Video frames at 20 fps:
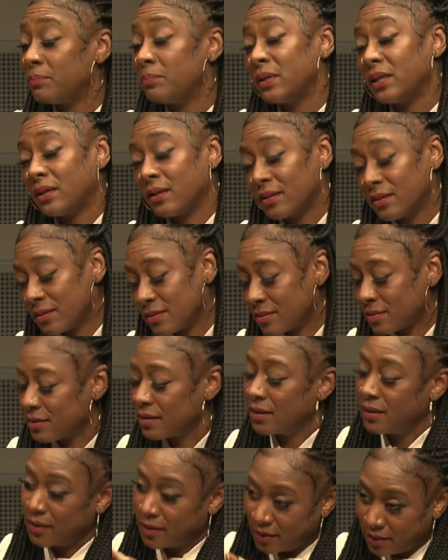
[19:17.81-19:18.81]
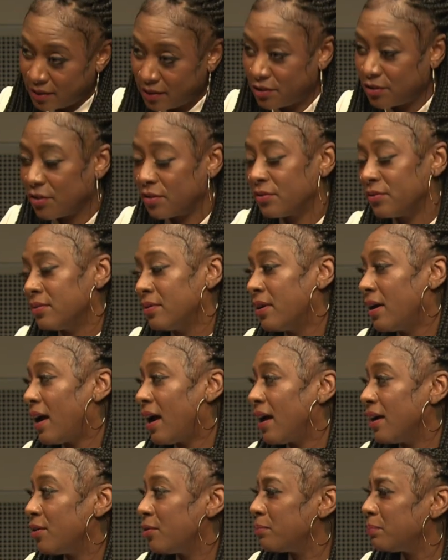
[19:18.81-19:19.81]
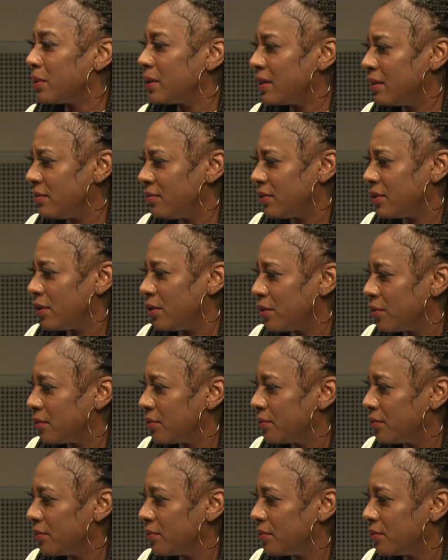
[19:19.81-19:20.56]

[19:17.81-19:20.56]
because, you know, I don't believe in you.